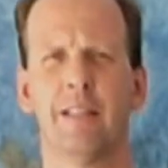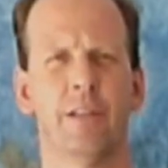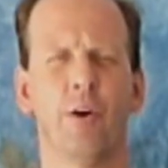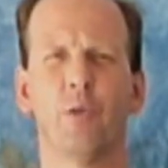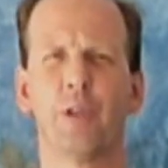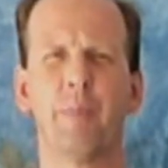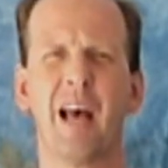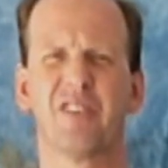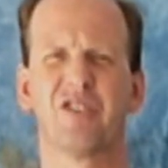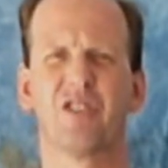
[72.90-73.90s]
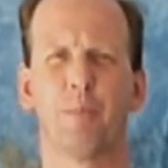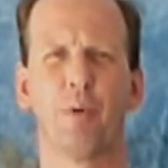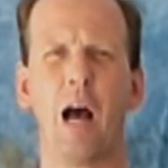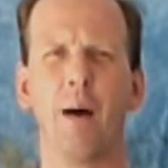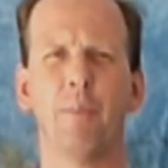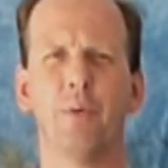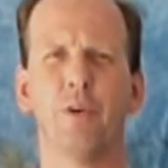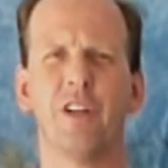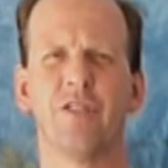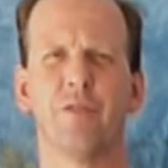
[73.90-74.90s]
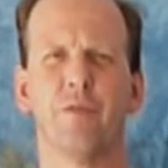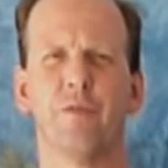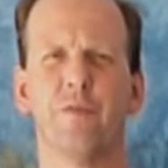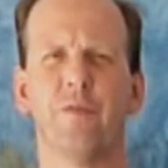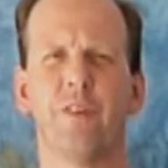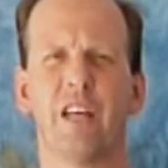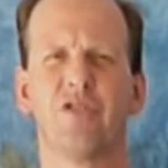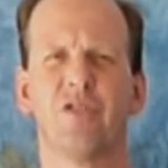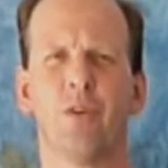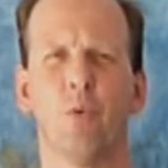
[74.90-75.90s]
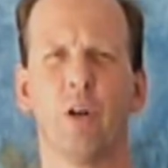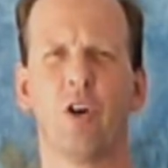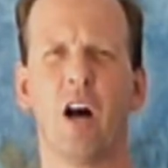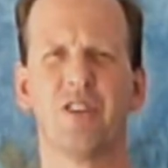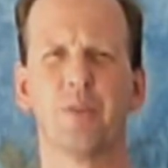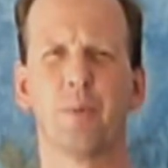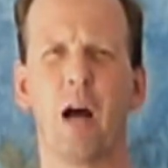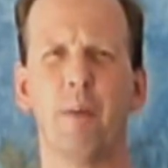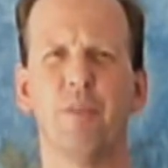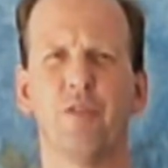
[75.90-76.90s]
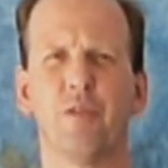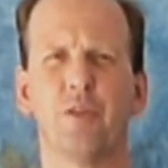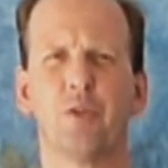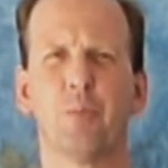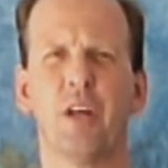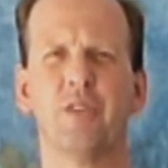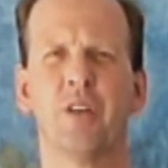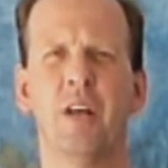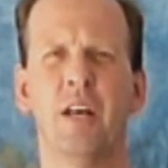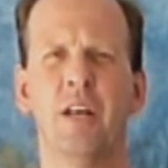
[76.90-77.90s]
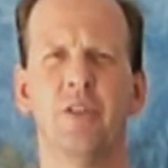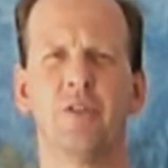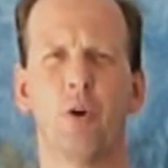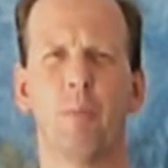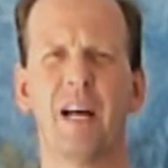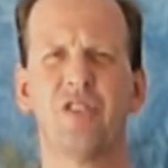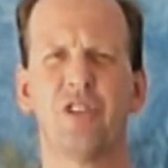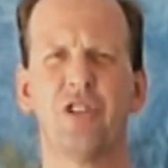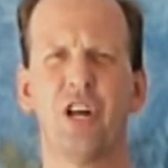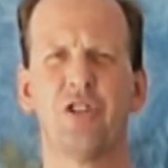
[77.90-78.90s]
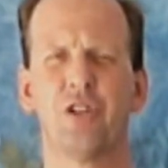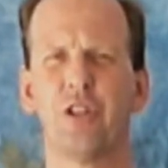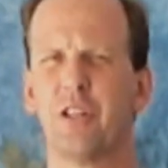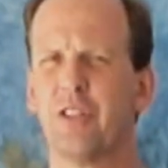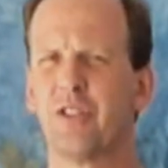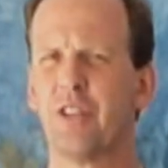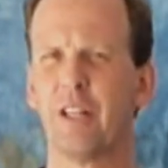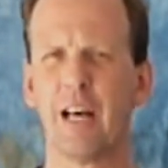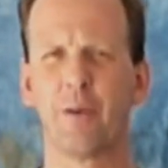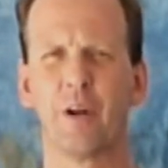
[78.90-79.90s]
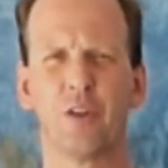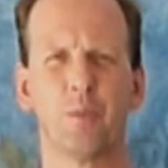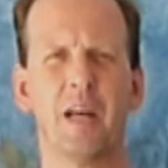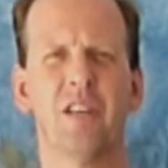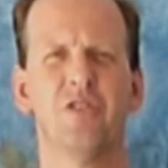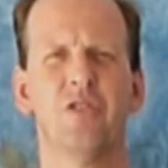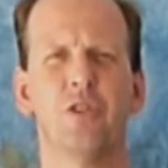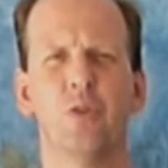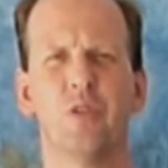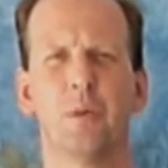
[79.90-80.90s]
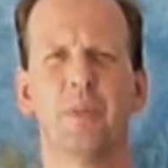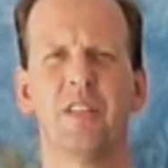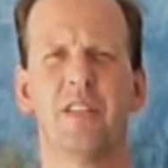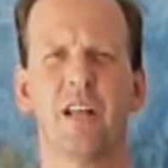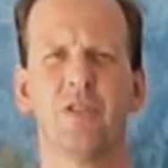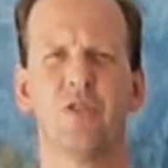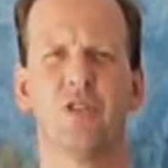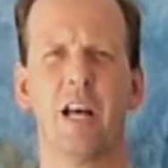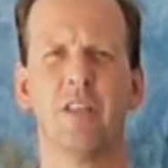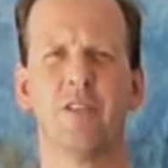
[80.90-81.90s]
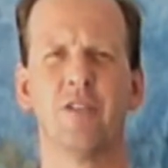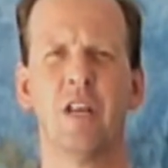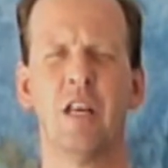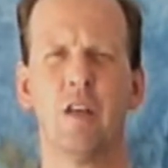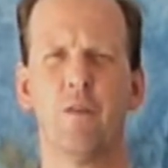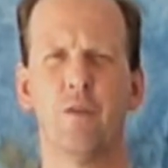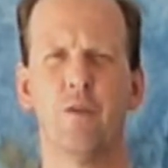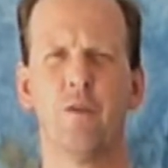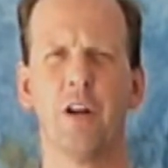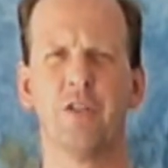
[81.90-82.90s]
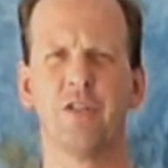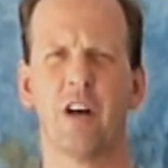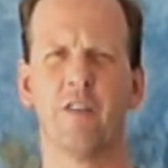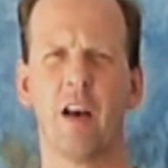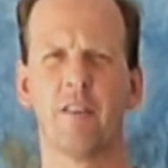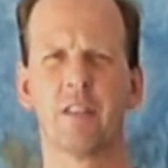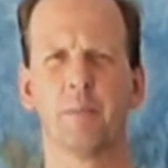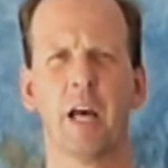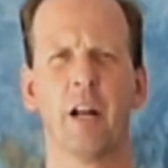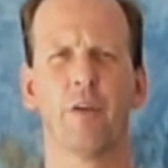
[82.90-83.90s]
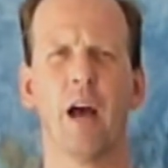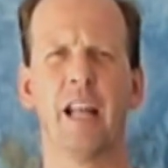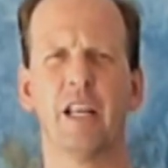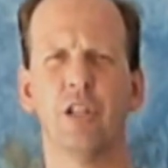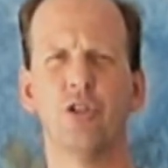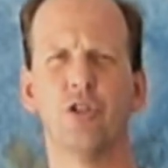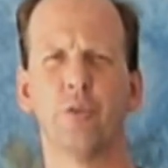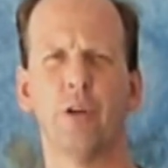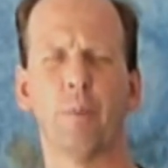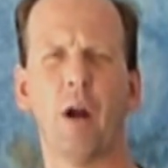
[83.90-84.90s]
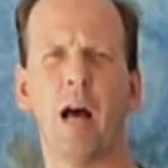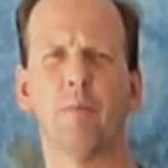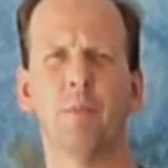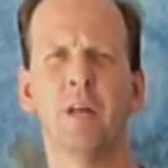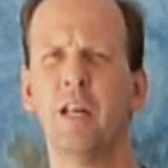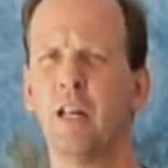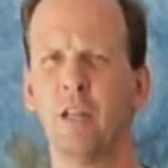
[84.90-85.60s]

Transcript: it only masks the problem. It really doesn't fix what caused the problem in the first place. So my suggestion is that on a regular basis, you do some of these exercises. If you do find yourself having some kind of chronic injury or problem,